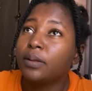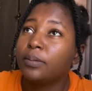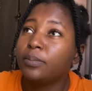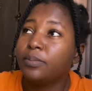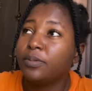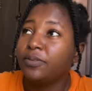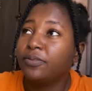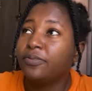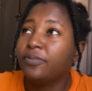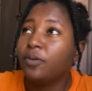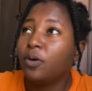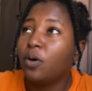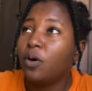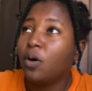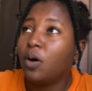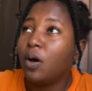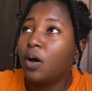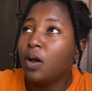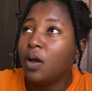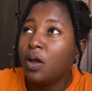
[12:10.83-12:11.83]

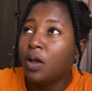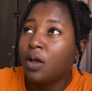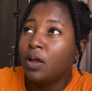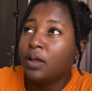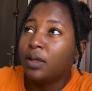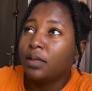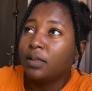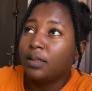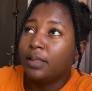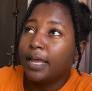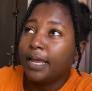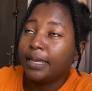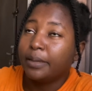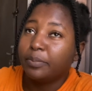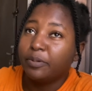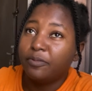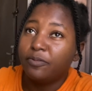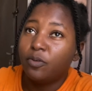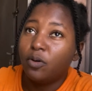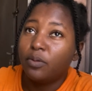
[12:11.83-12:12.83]
before like
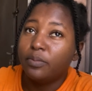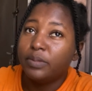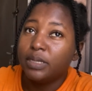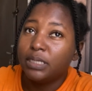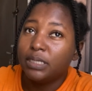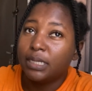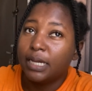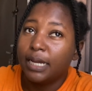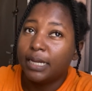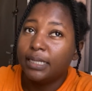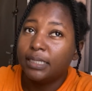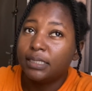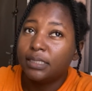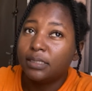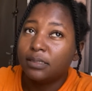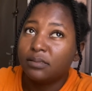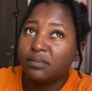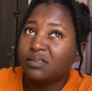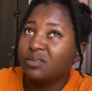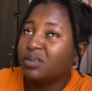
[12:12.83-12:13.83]
before midnight
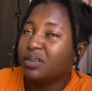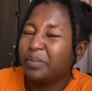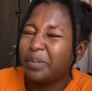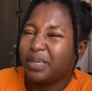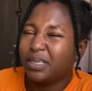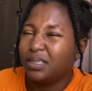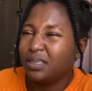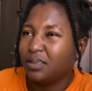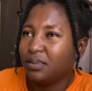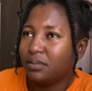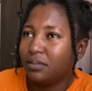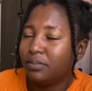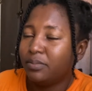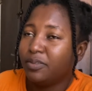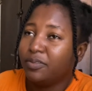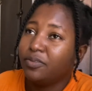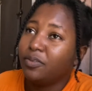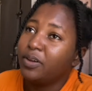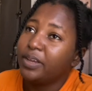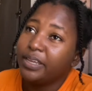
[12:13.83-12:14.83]
what am i saying
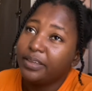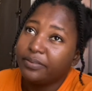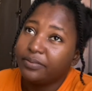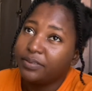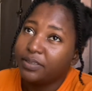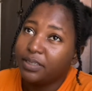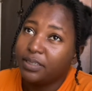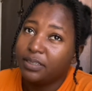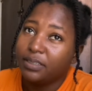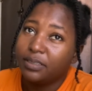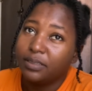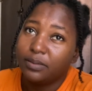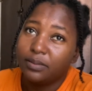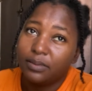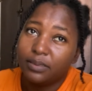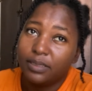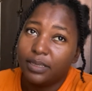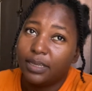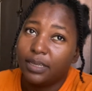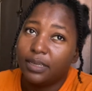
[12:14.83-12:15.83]
before evening
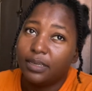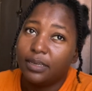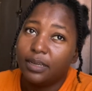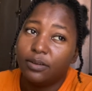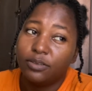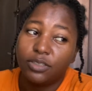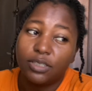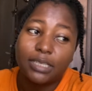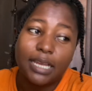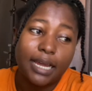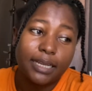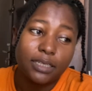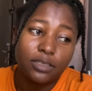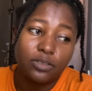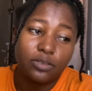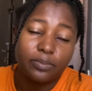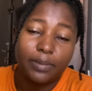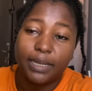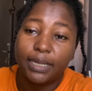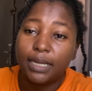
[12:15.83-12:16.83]
then i'll just add it
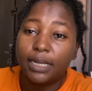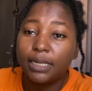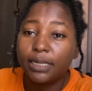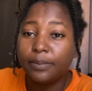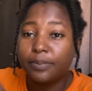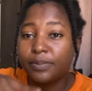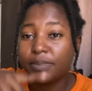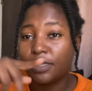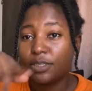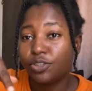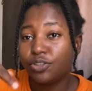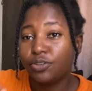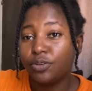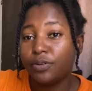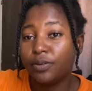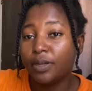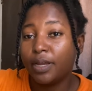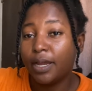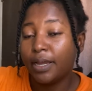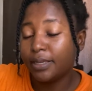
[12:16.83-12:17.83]
to my clips and show
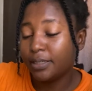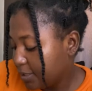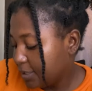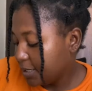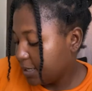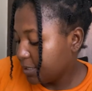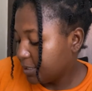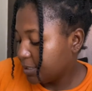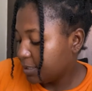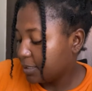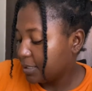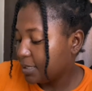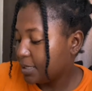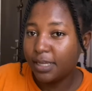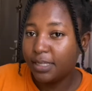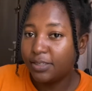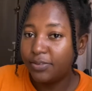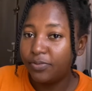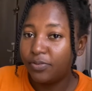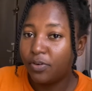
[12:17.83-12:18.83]
you guys this
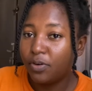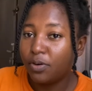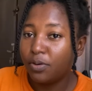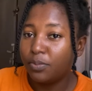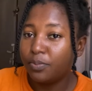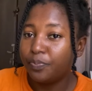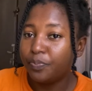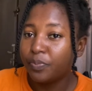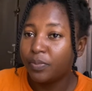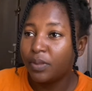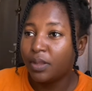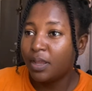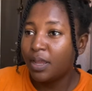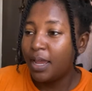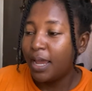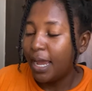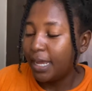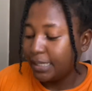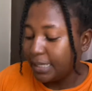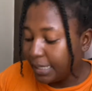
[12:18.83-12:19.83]
is from
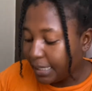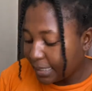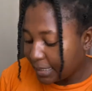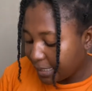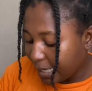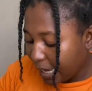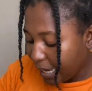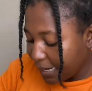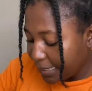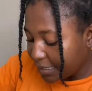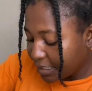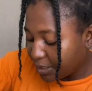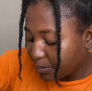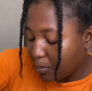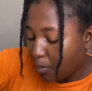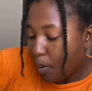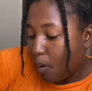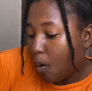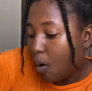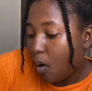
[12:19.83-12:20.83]
i think it's Age
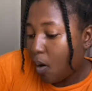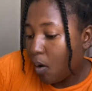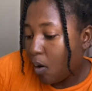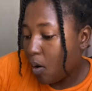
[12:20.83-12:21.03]
More